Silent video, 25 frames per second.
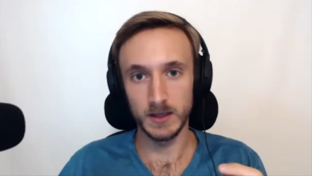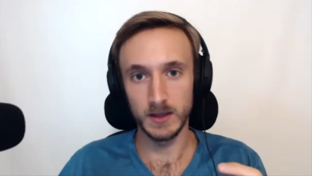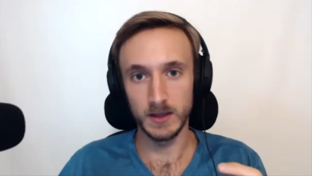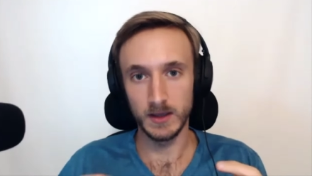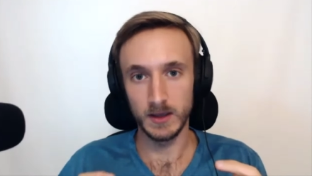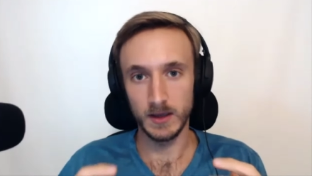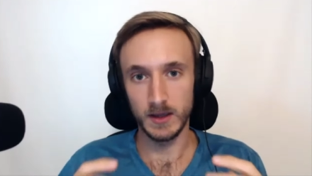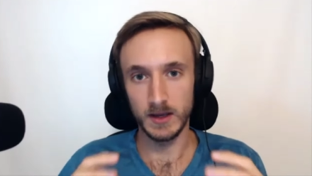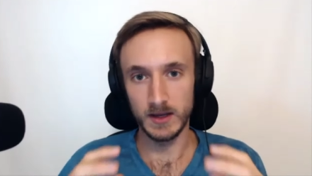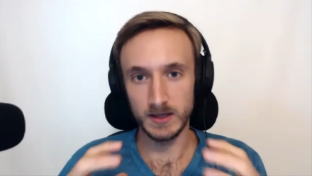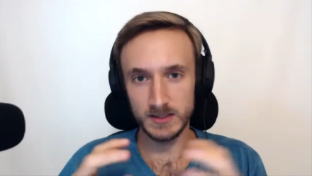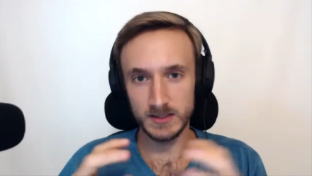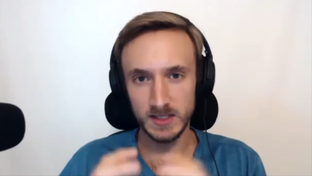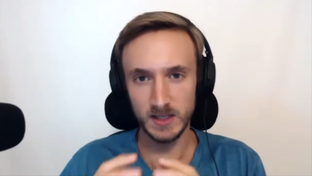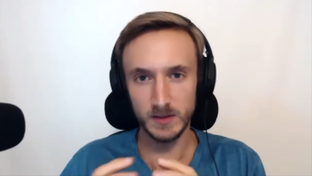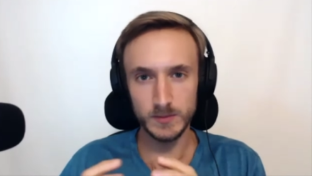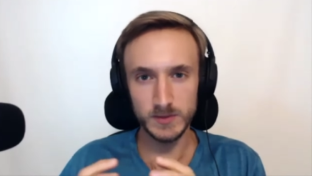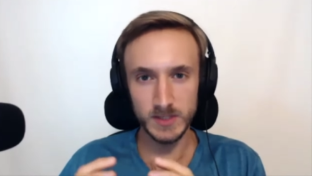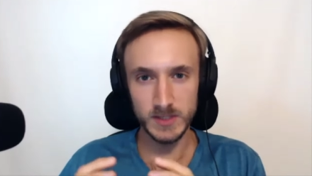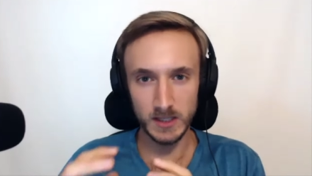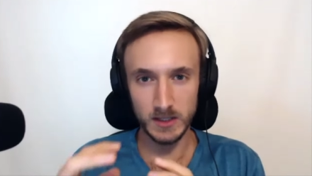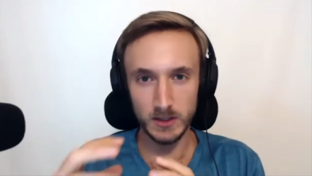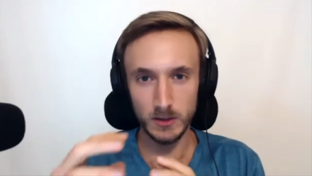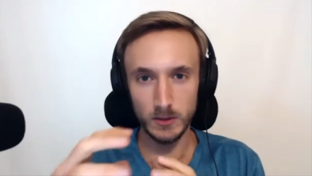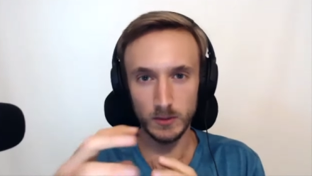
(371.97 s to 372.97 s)
And it seems
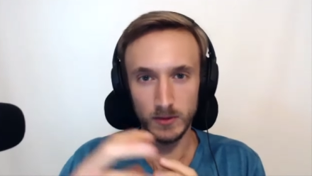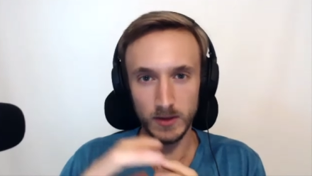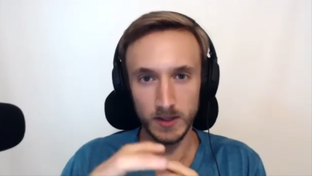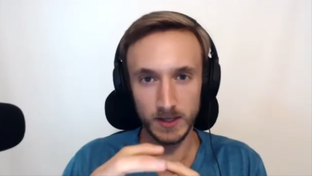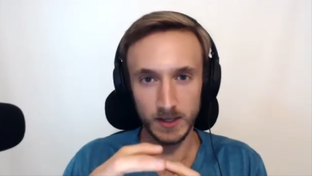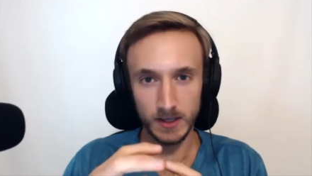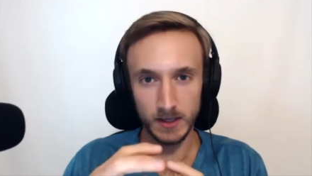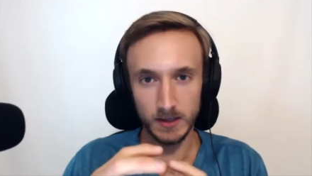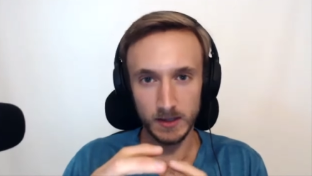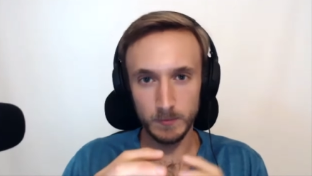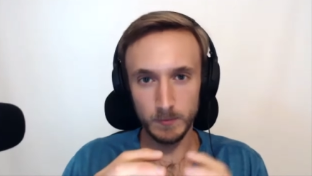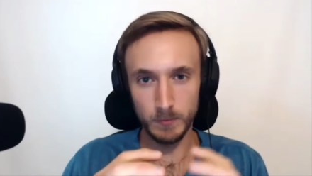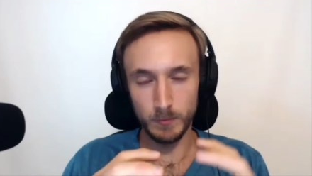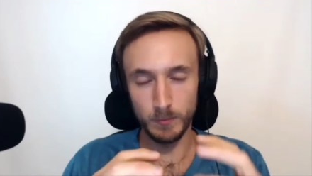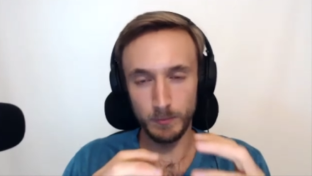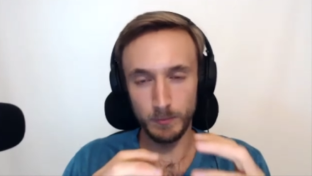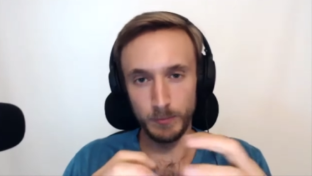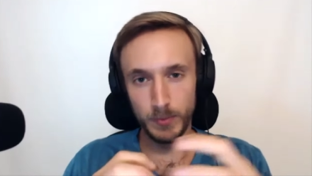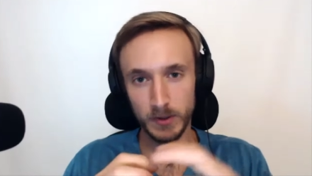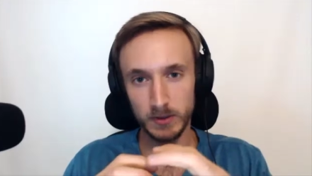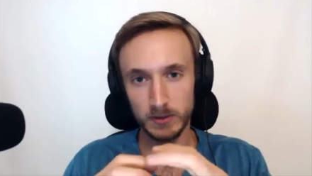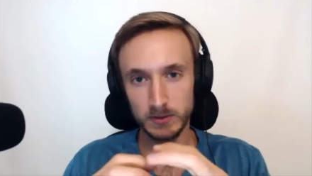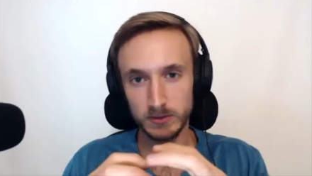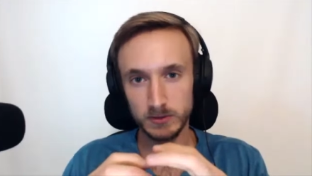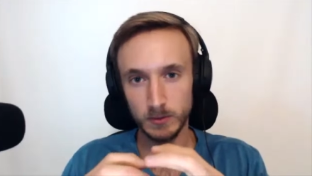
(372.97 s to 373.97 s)
like you then
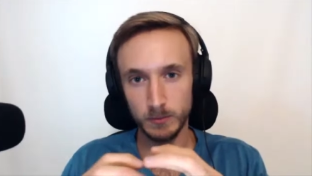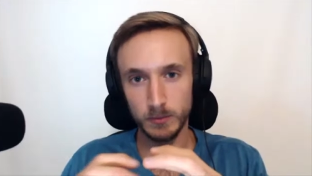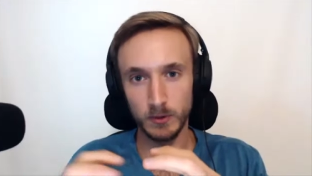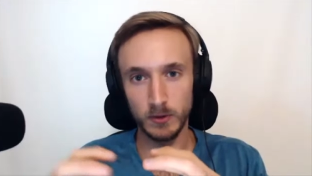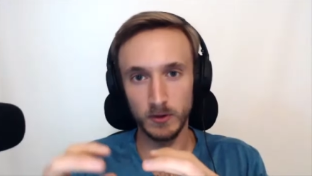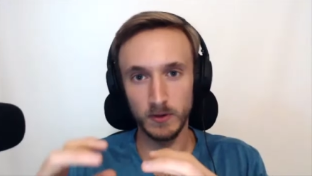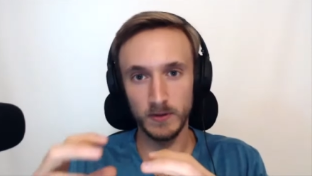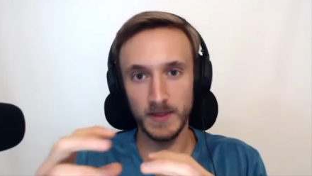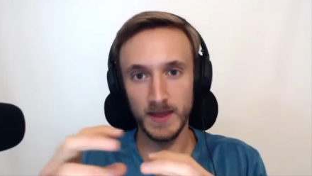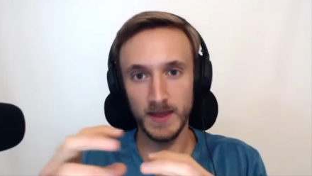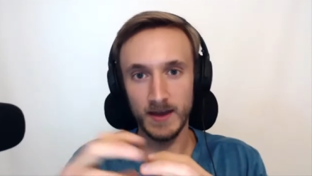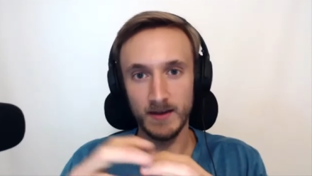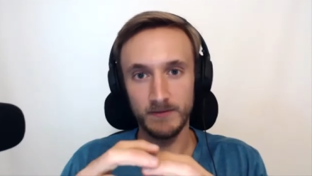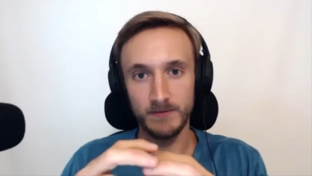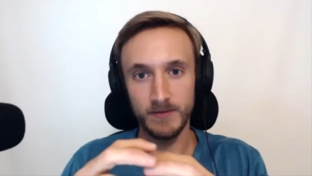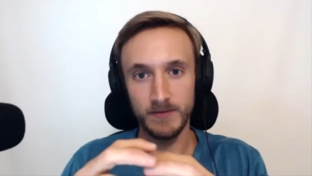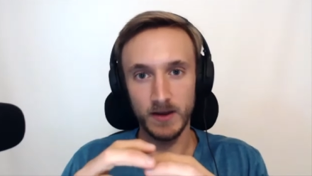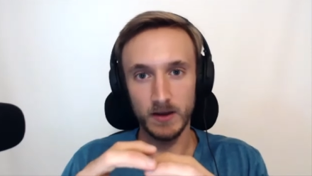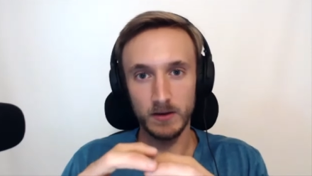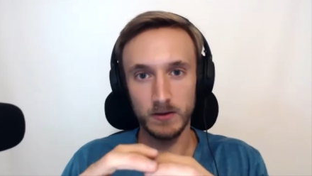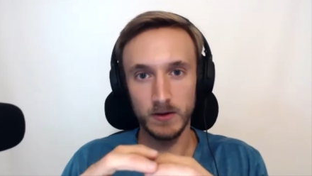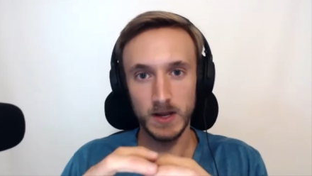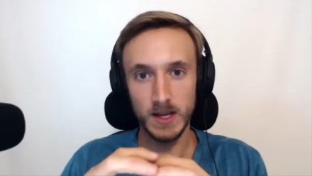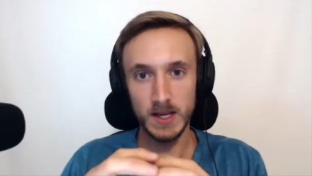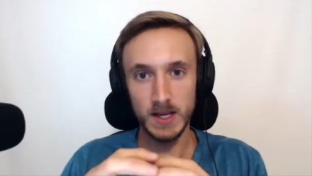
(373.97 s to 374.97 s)
built upon that
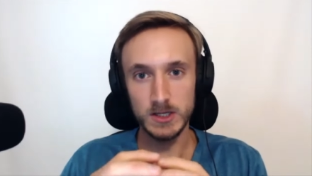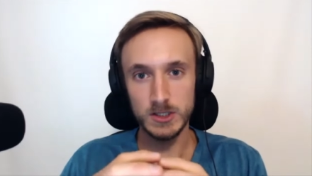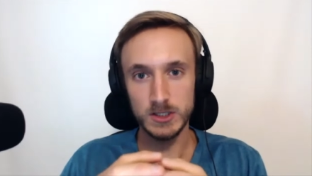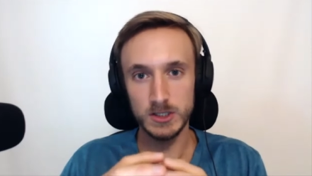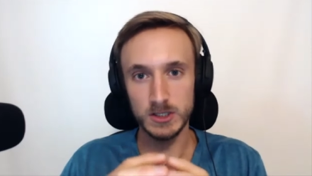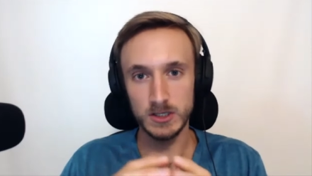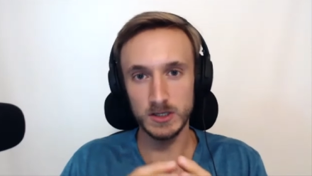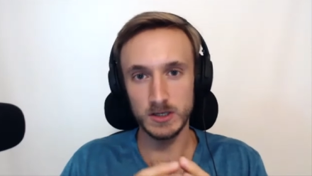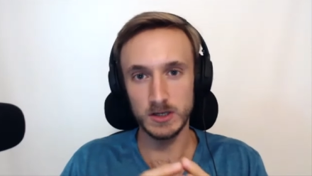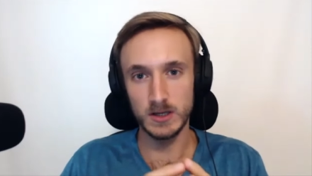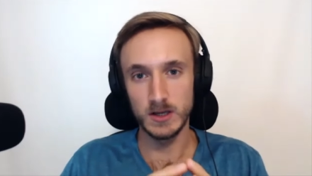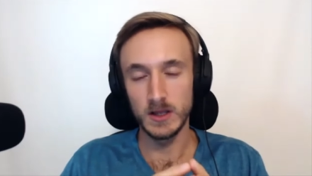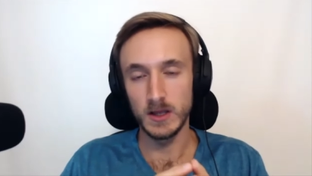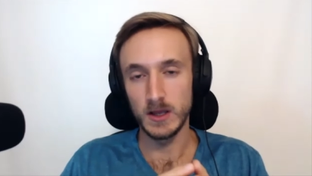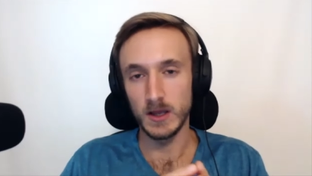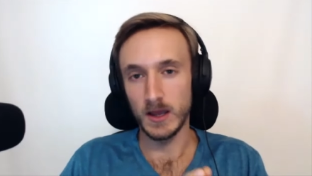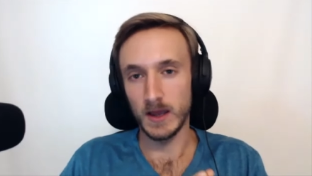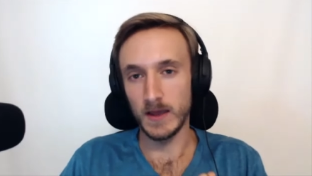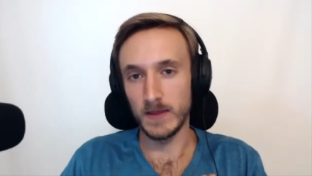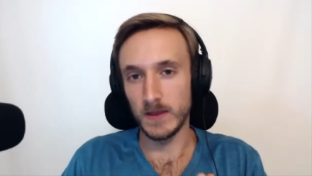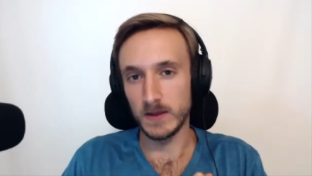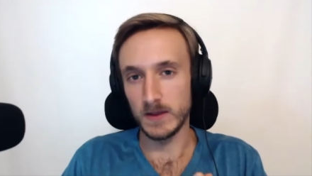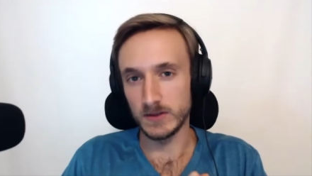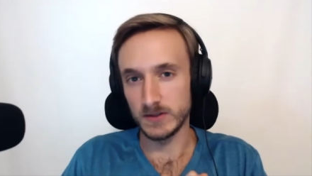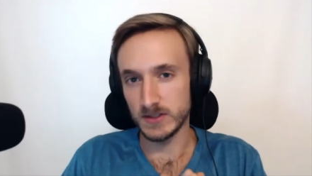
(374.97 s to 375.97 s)
foundation and
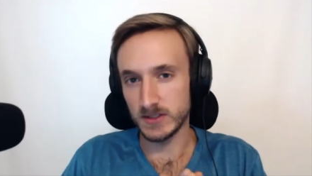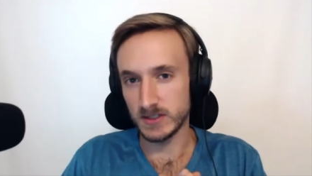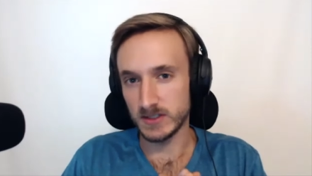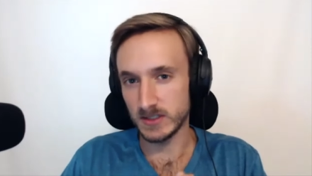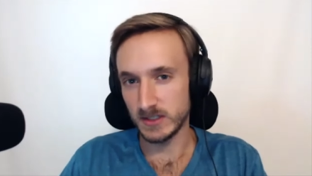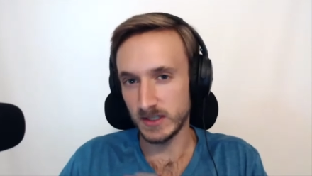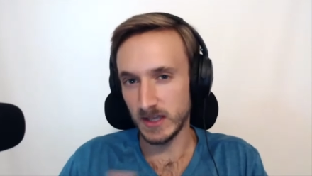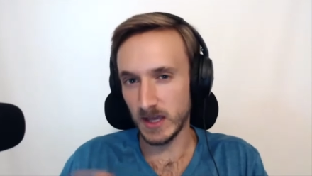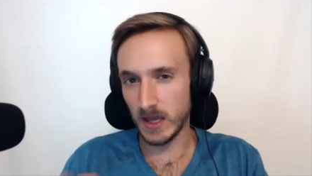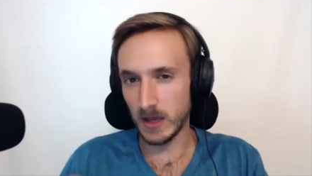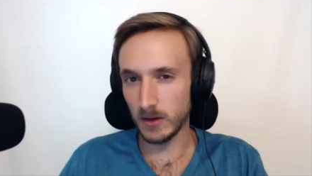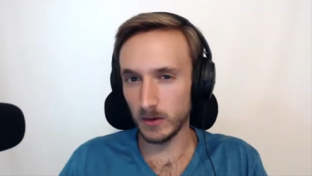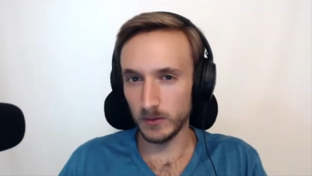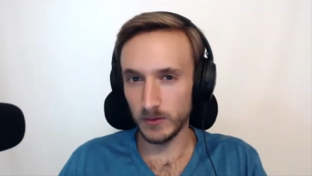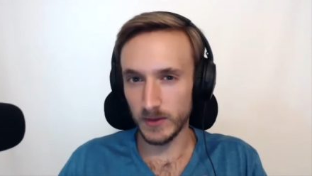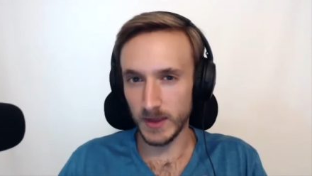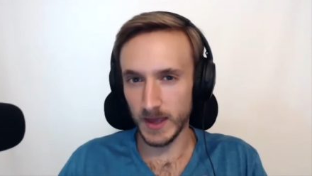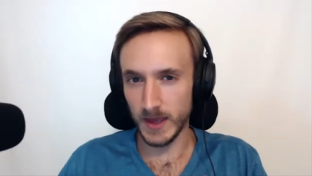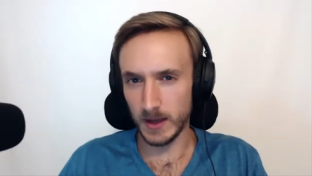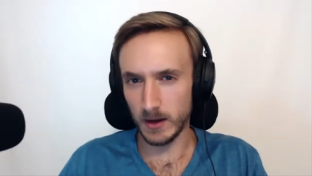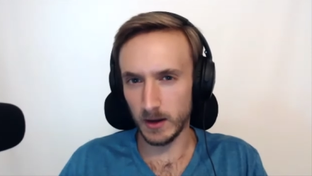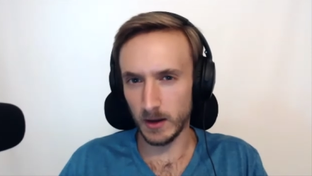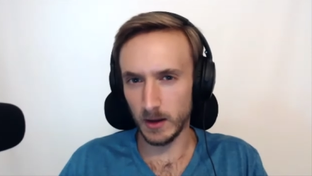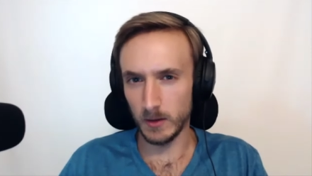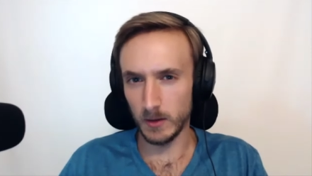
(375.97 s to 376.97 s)
then scaled that
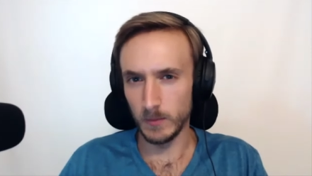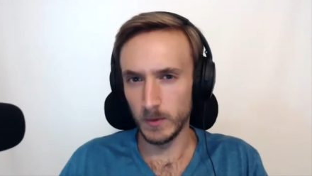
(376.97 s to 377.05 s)
up.